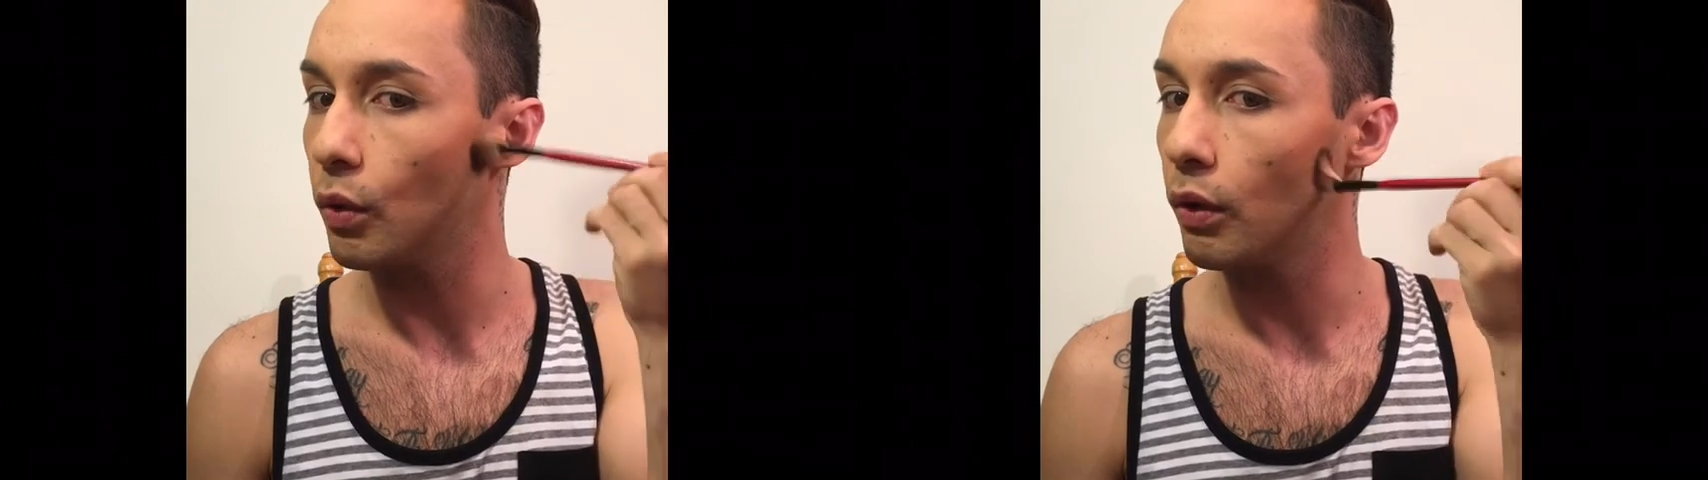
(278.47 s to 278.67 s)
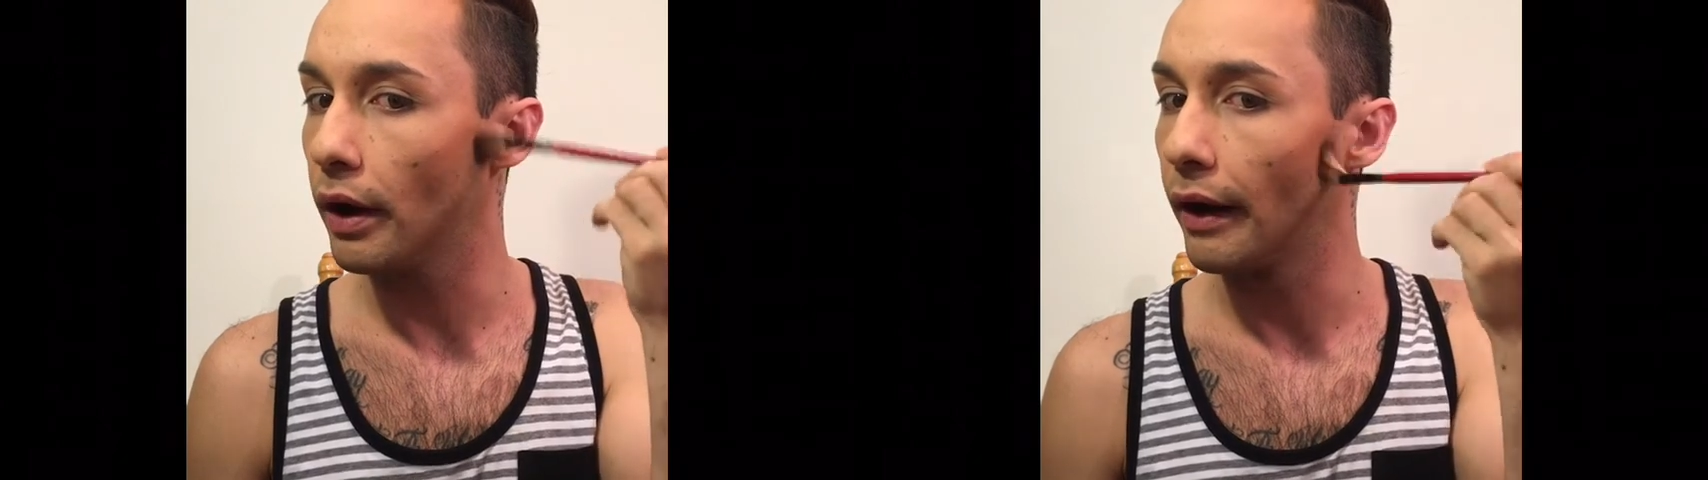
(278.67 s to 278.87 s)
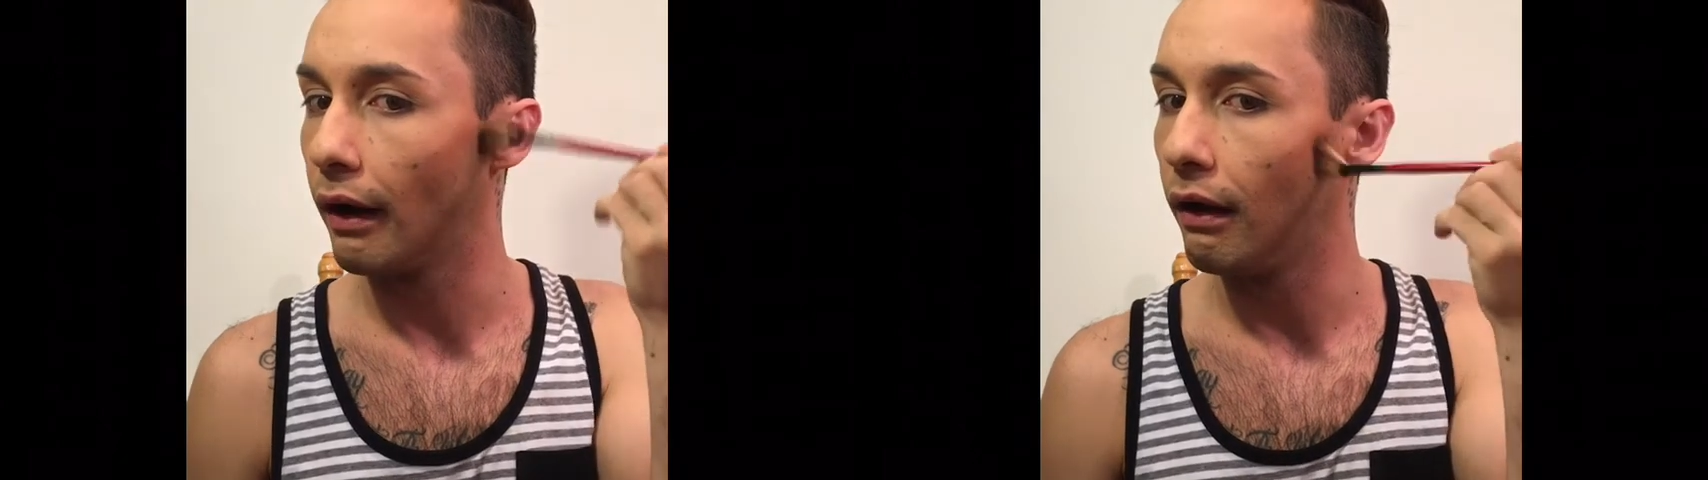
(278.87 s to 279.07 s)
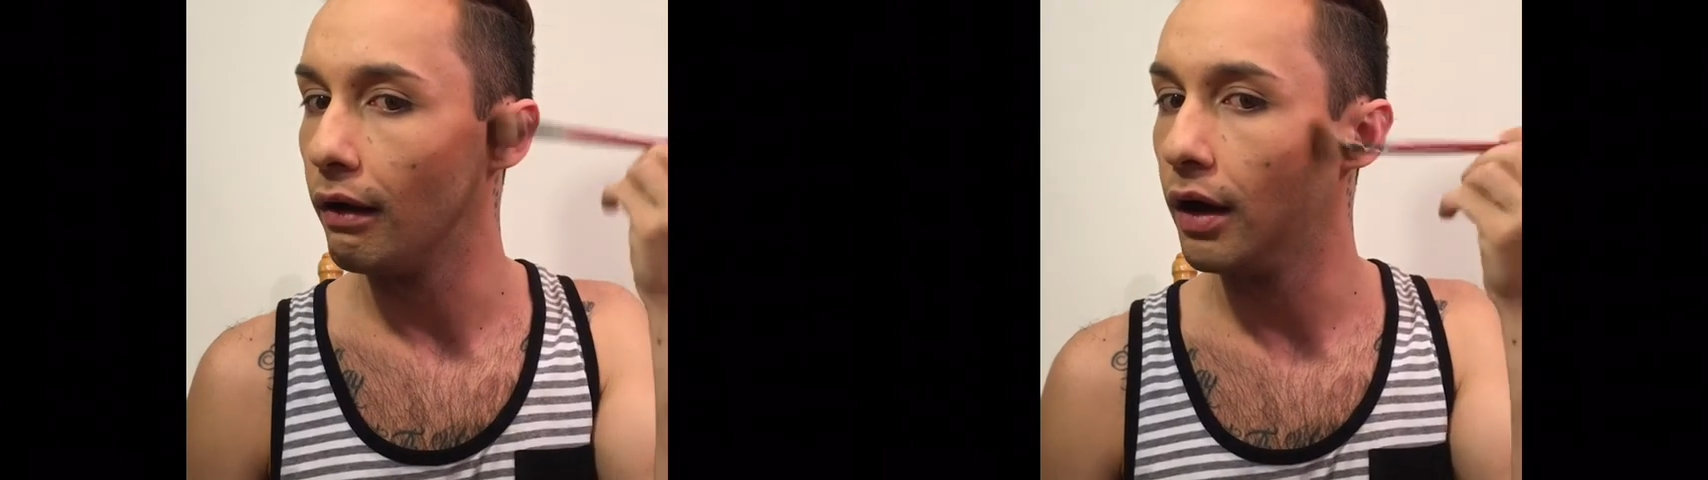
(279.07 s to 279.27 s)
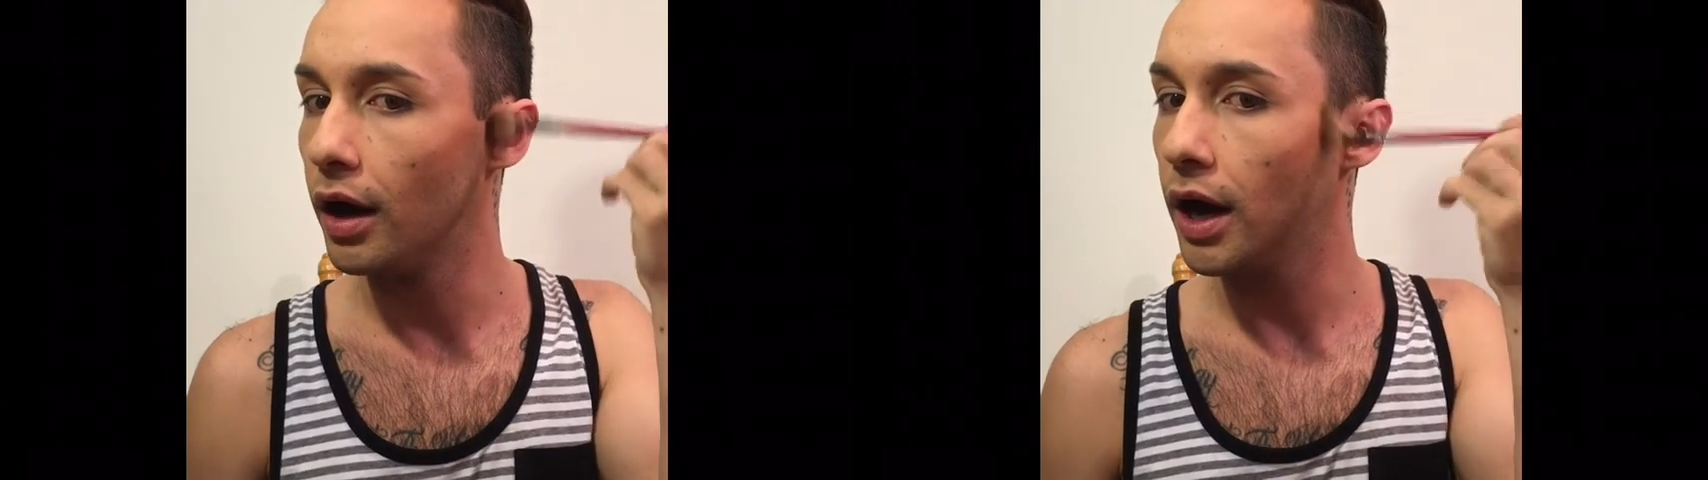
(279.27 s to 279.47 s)
Well,
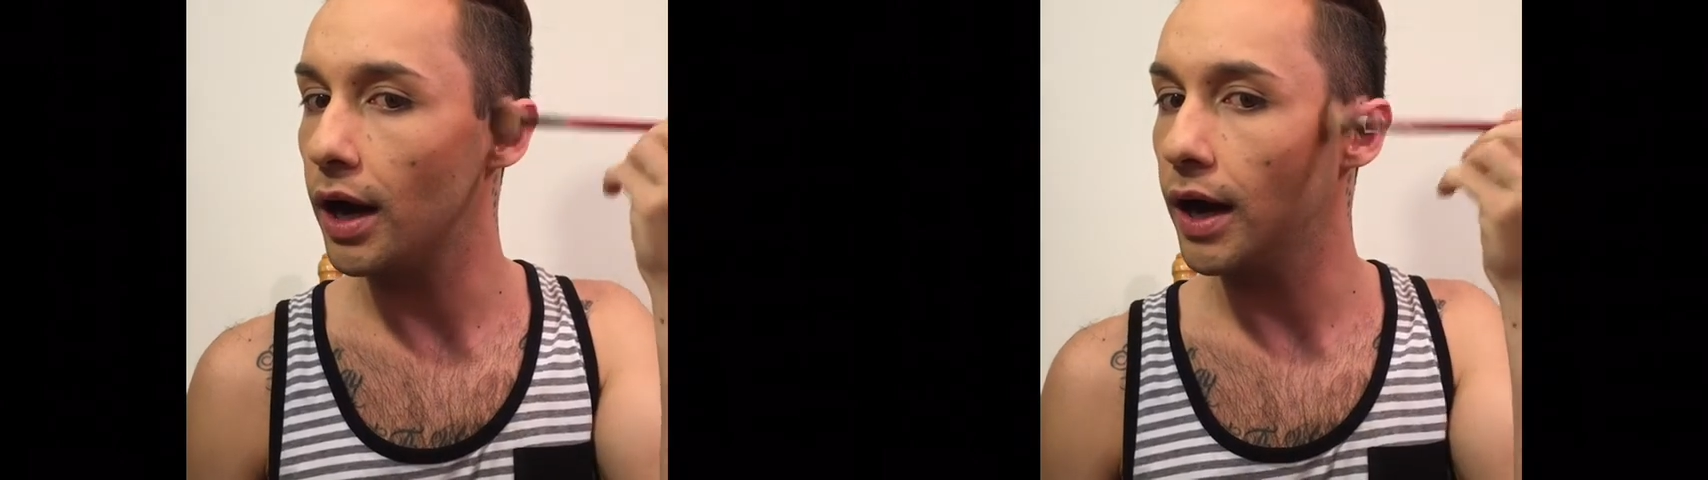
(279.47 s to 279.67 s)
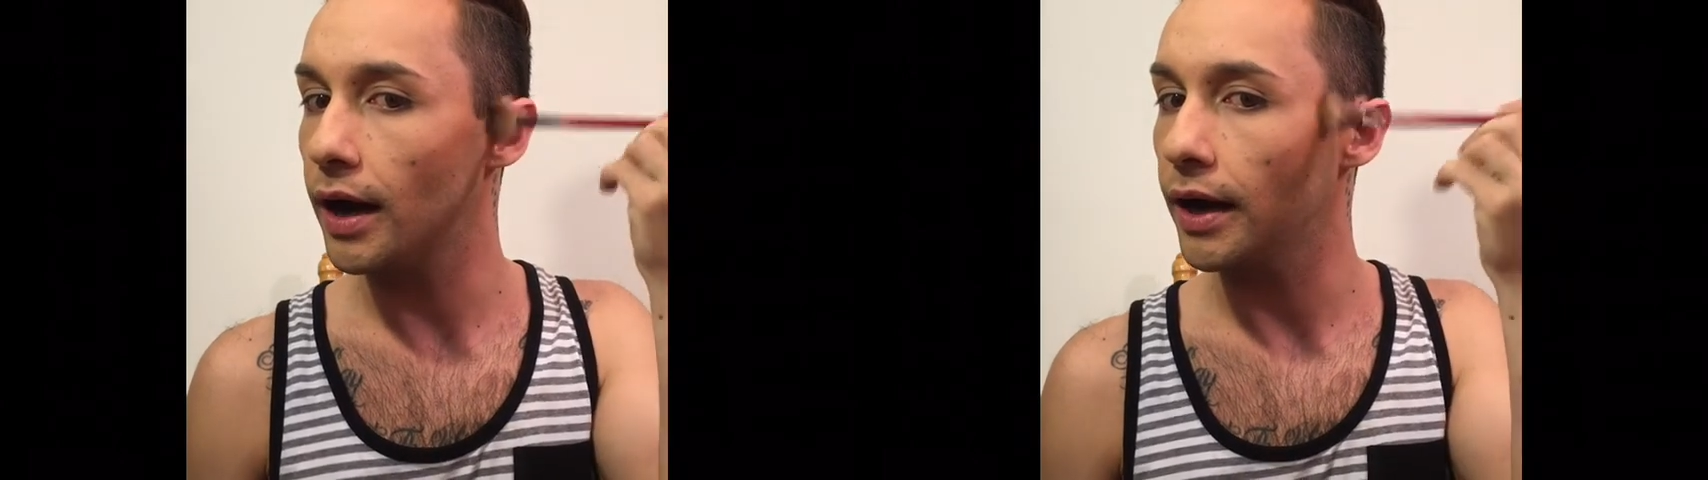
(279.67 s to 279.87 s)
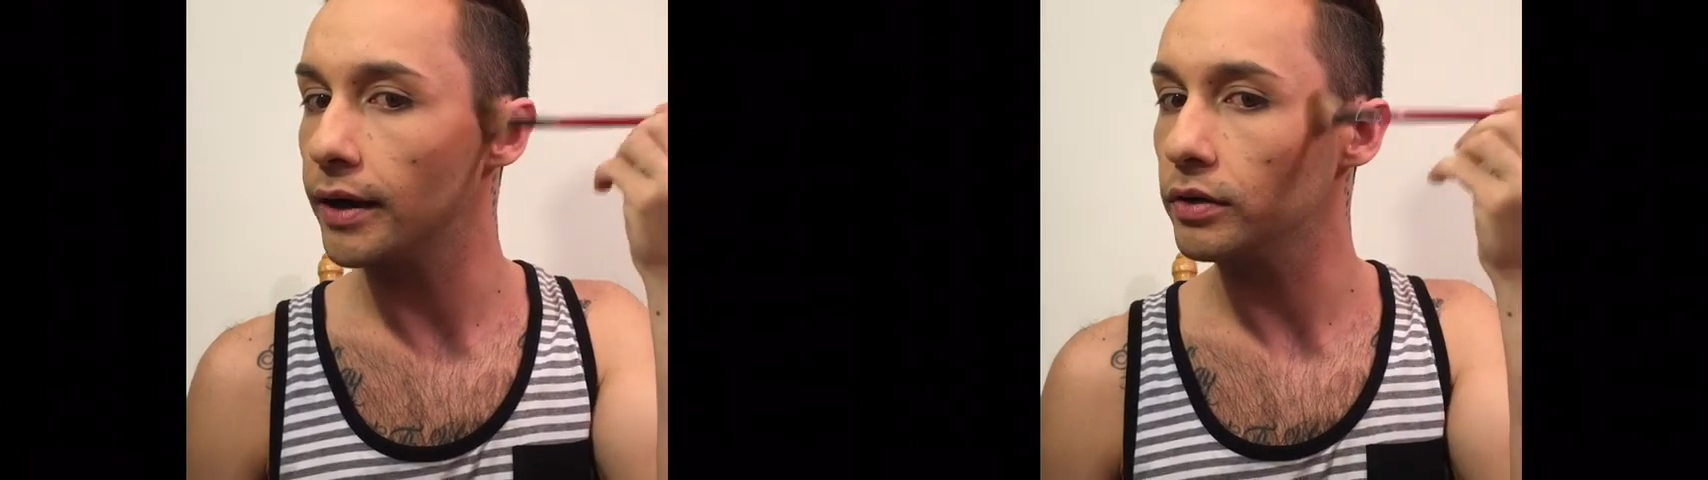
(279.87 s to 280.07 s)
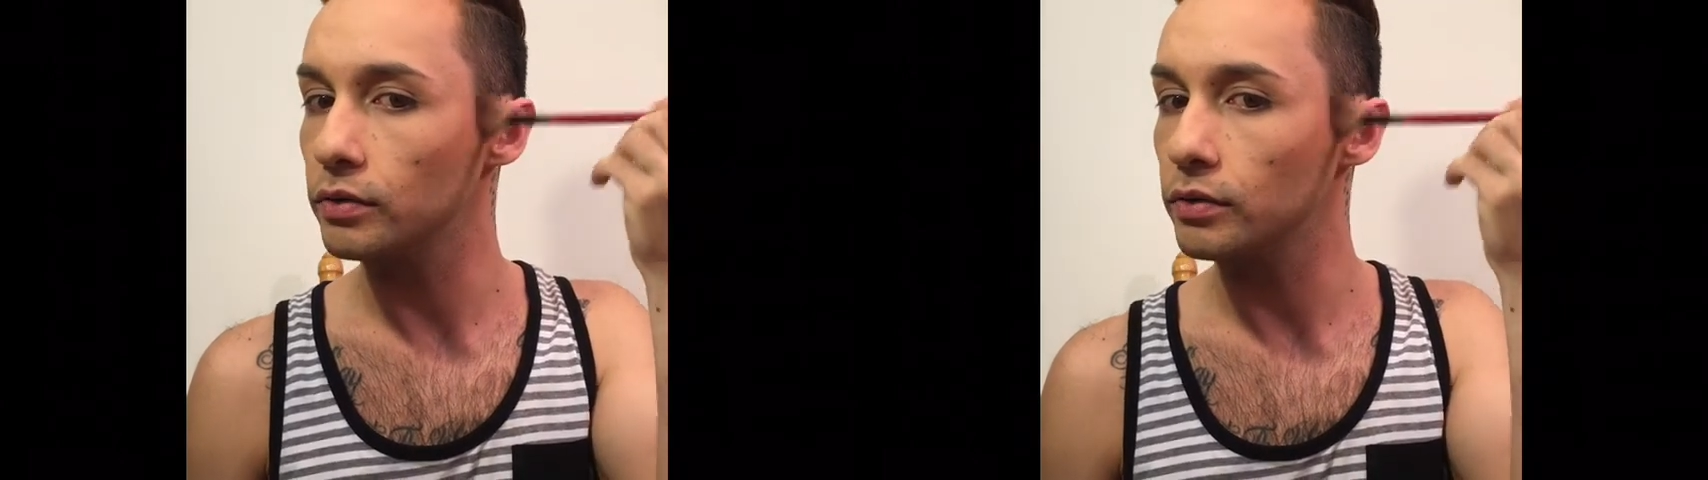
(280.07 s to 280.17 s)
I